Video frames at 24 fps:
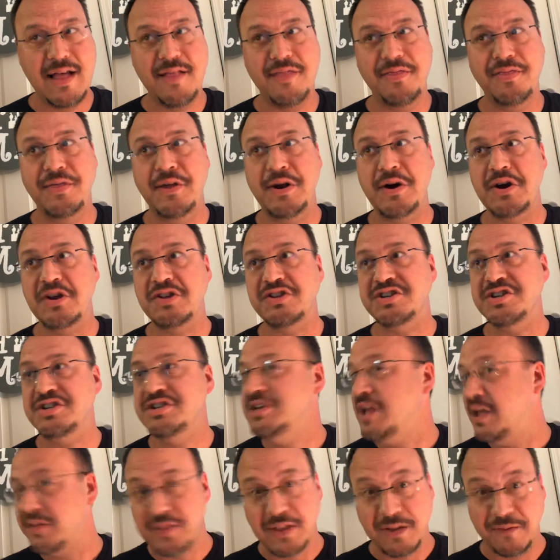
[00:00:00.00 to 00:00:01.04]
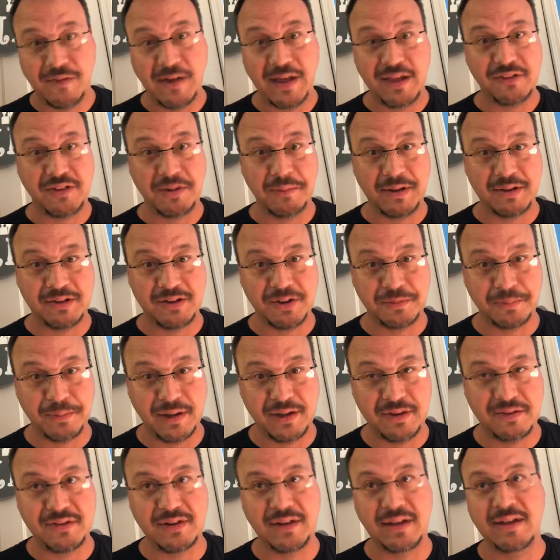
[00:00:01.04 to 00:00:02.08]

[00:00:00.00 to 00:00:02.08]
There is nothing fancy about this place.